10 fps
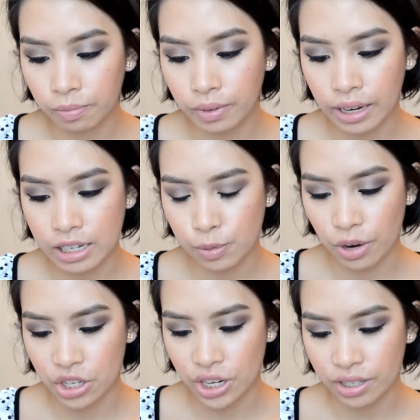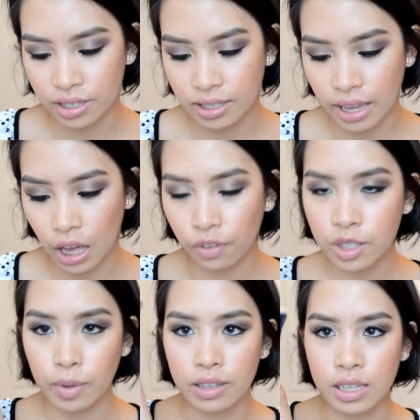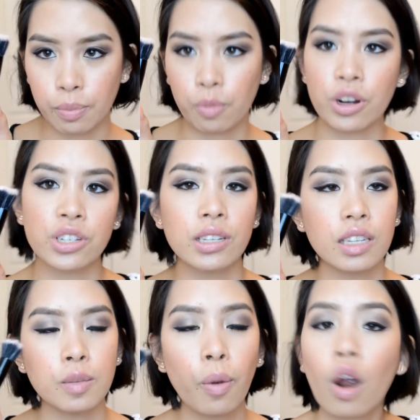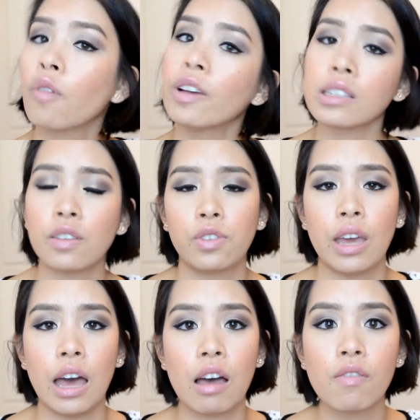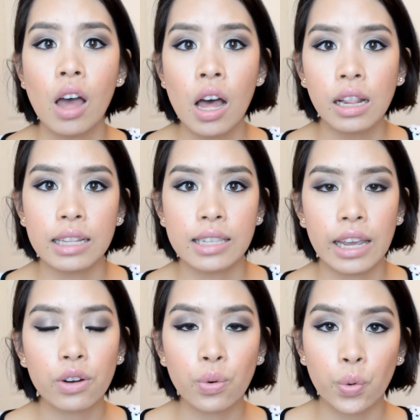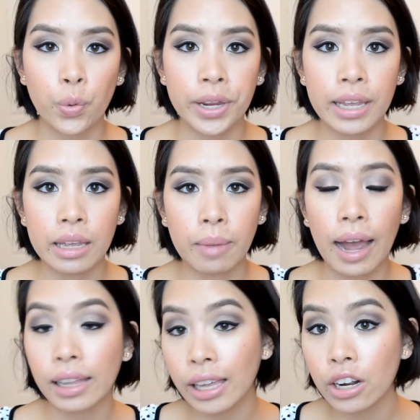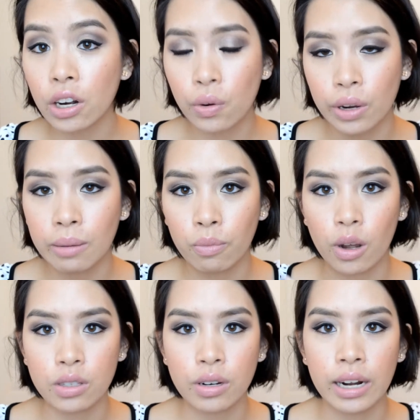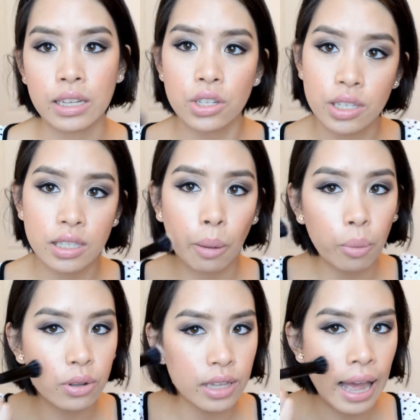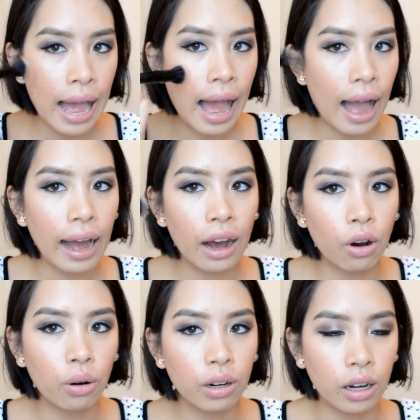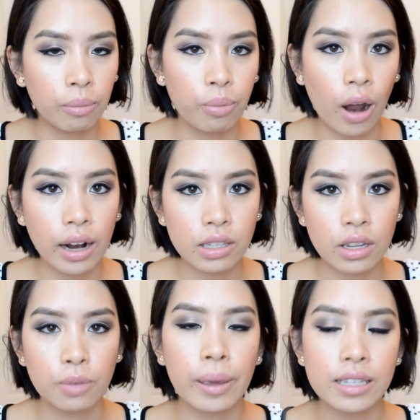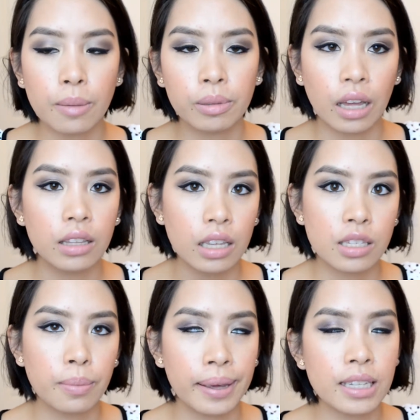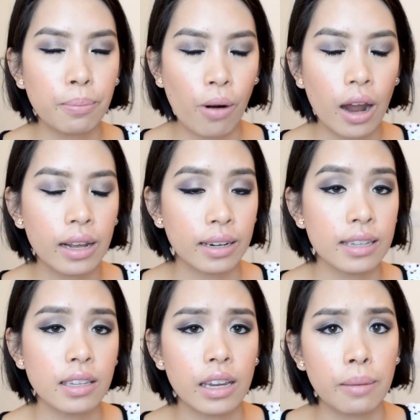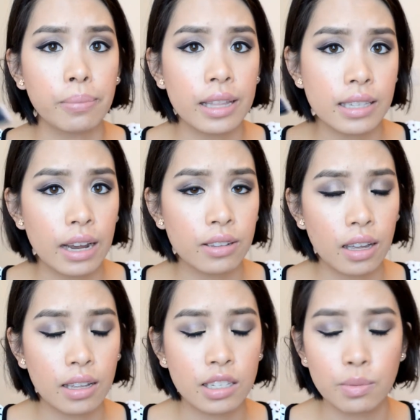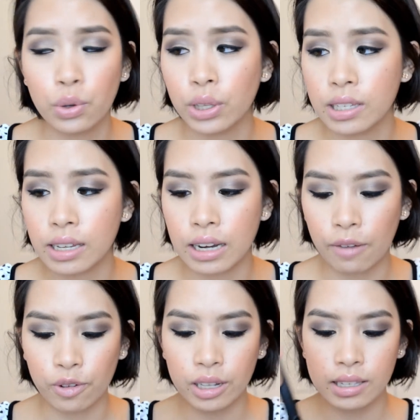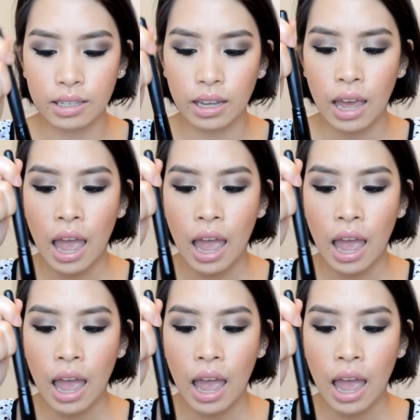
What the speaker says: nice brush here. This is the e.l.f. Small Stipple brush. This is perfect if you have, let's say, cream highlighter, cream bronzer, and it just stipples out product. It picks up product nicely, and it blends it out smoothly and effortlessly.